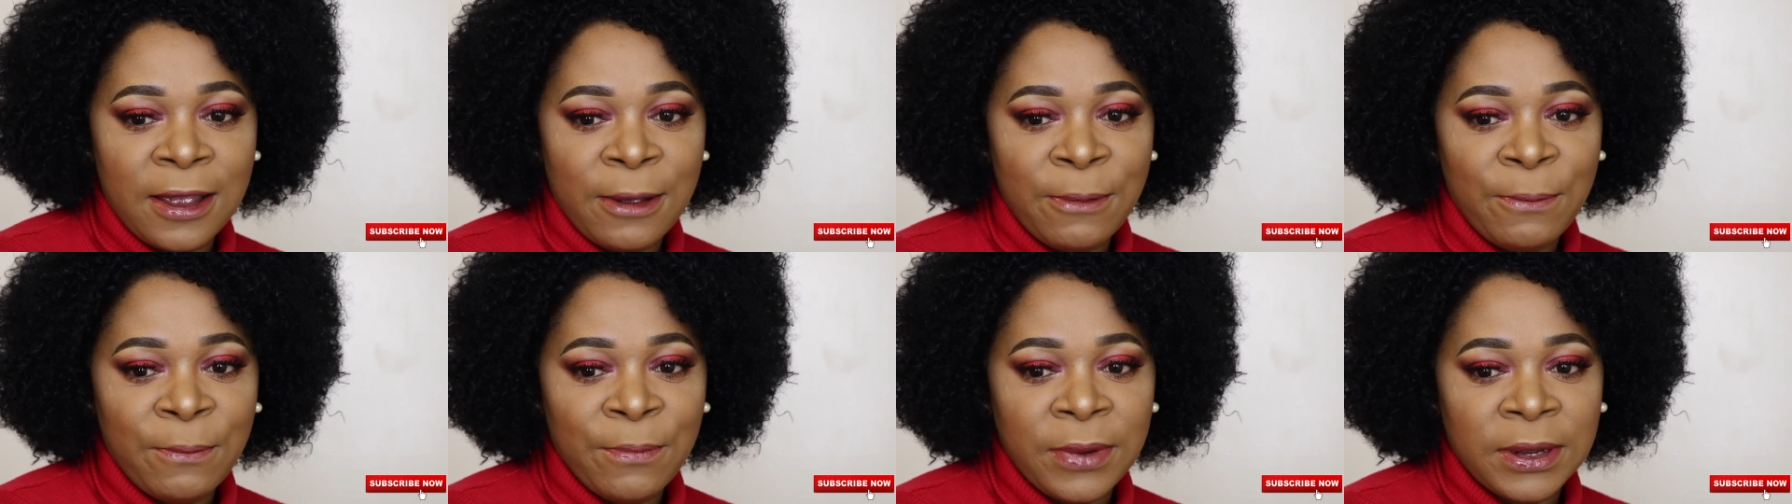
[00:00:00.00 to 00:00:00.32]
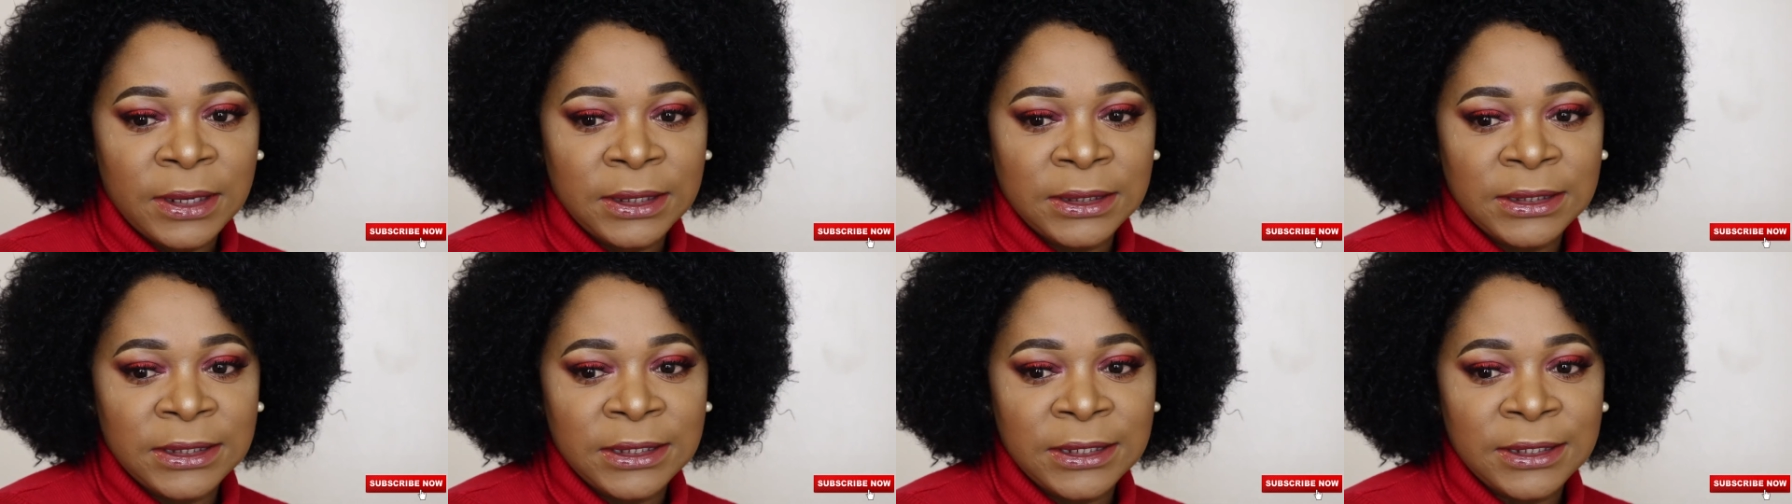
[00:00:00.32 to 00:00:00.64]

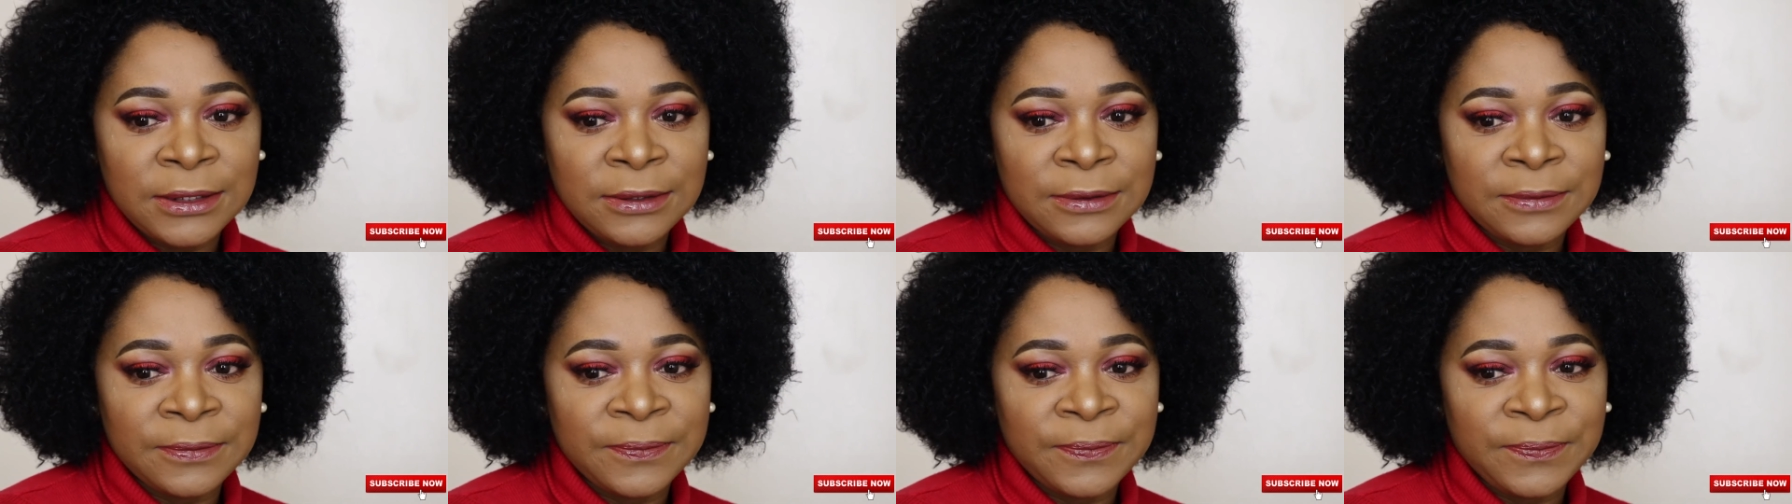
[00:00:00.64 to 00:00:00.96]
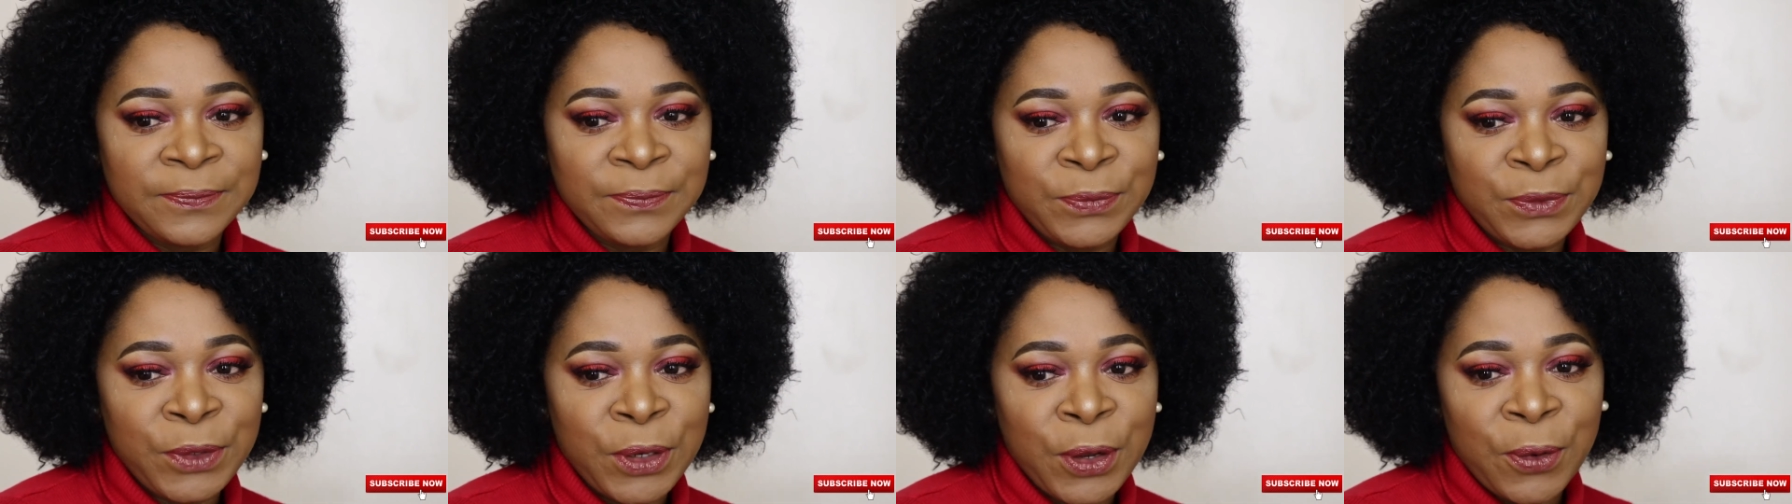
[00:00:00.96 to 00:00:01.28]
but
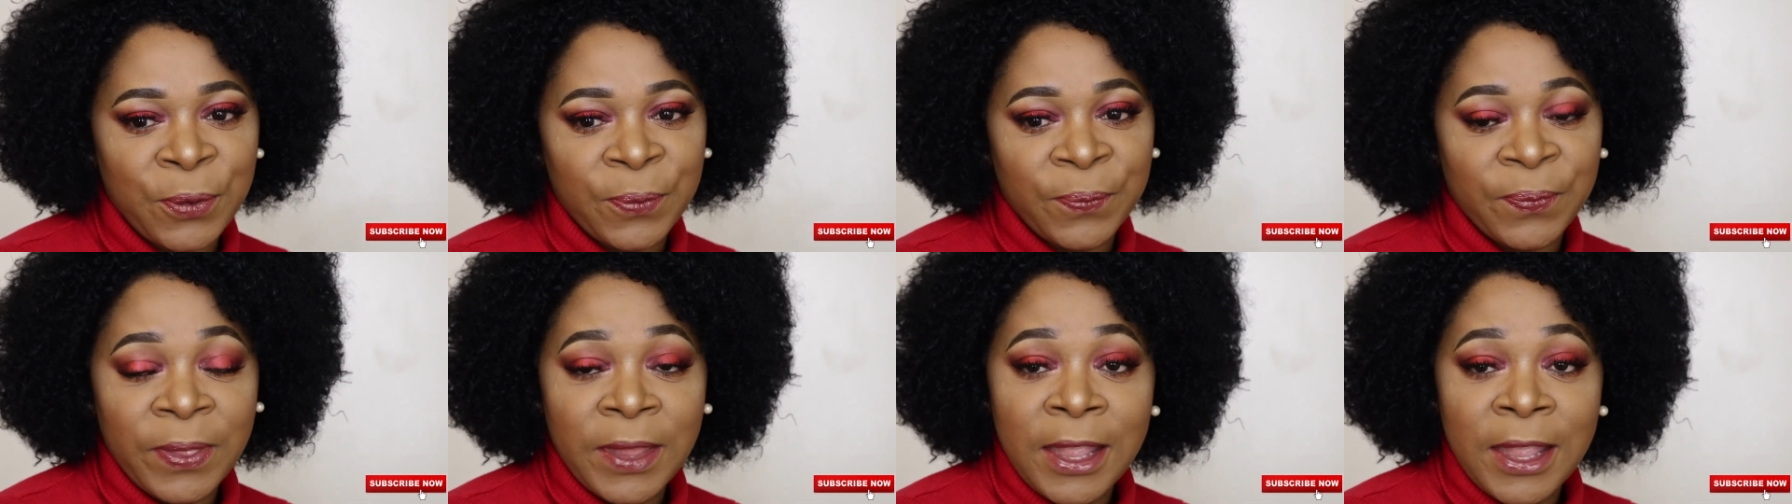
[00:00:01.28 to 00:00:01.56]
no.